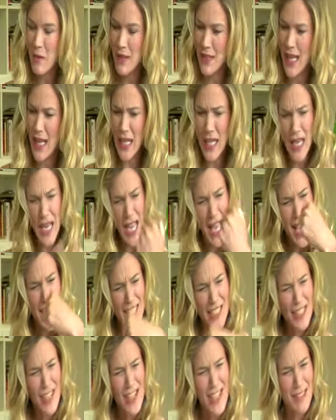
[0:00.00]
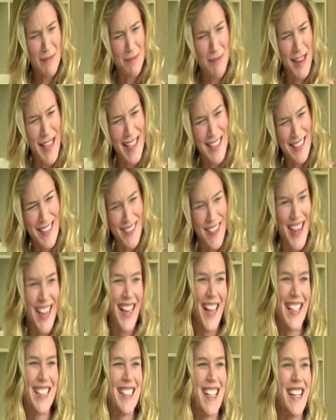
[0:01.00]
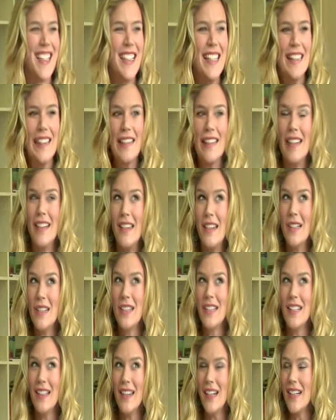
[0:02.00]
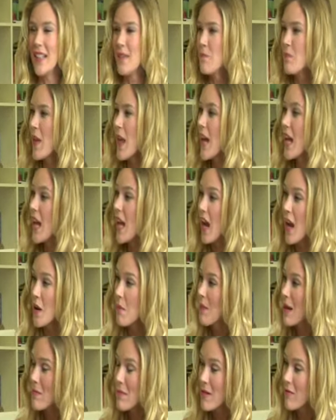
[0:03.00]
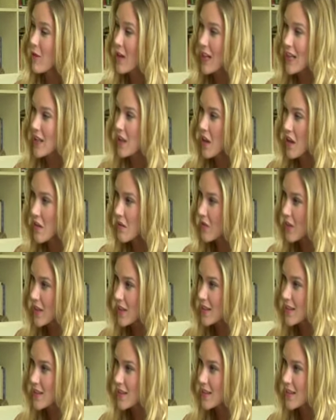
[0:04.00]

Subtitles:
was like, yeah, just play it to me. And I said, oh, God. It made me really nervous.